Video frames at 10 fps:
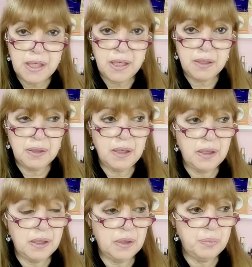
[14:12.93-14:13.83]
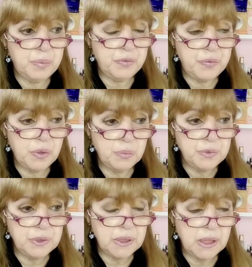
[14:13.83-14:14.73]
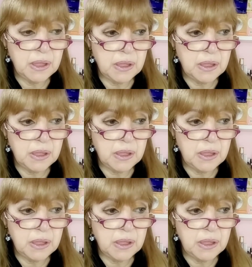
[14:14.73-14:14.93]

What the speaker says: in perfumes